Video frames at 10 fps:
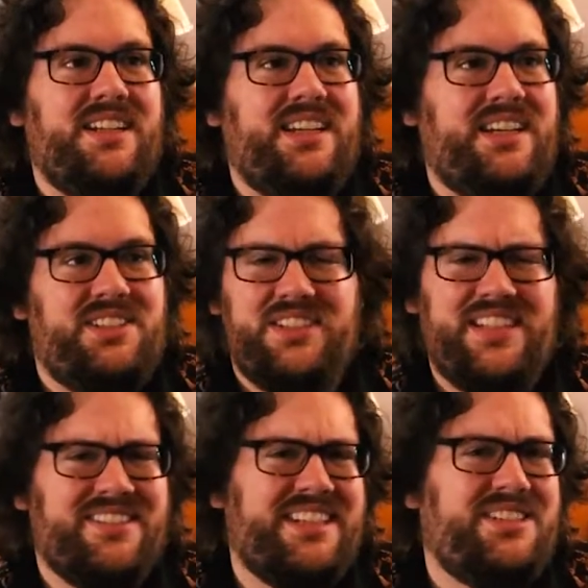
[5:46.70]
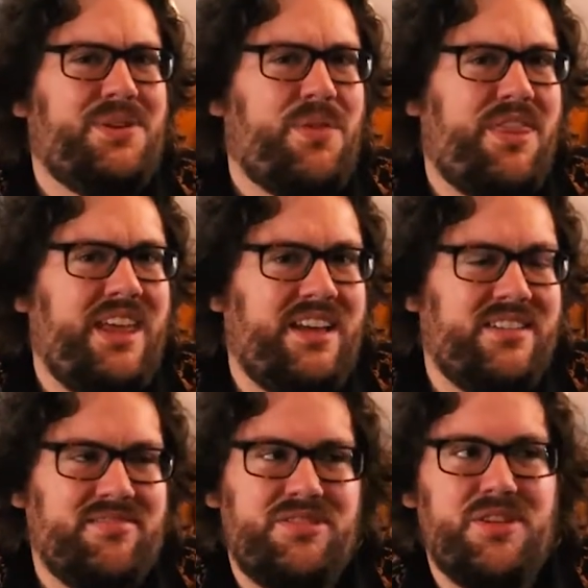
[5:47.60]
It just sounds like its own thing.
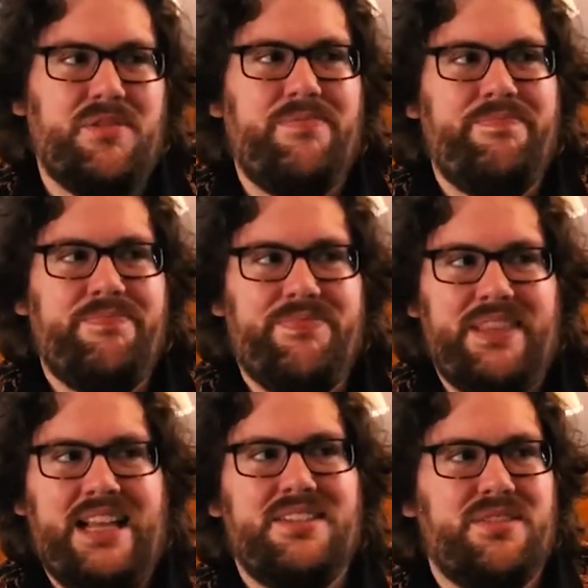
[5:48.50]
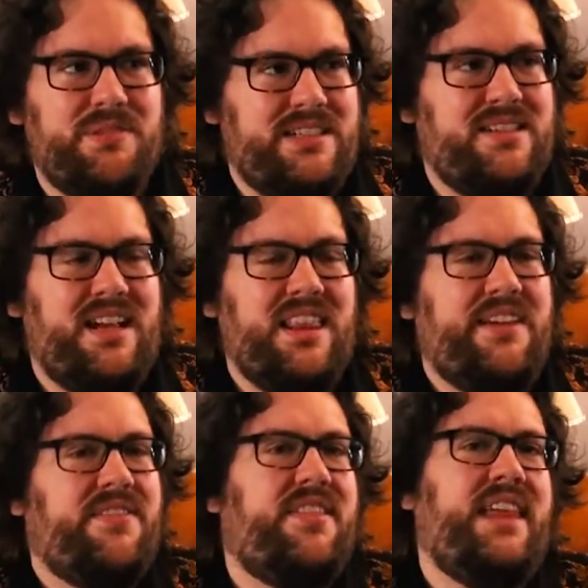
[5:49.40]
So that's the reason I
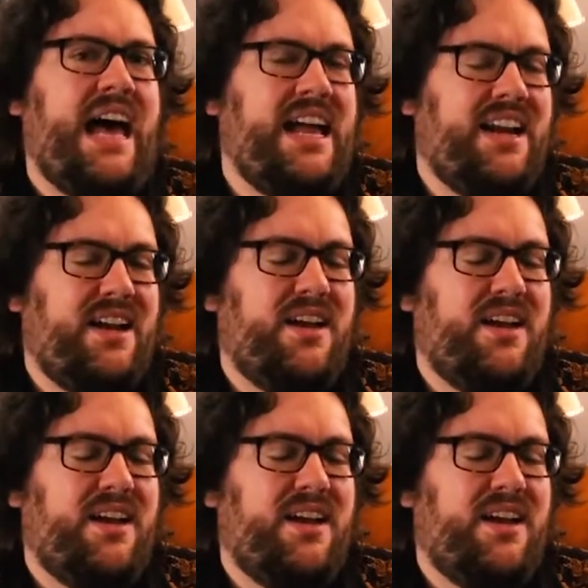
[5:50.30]
left that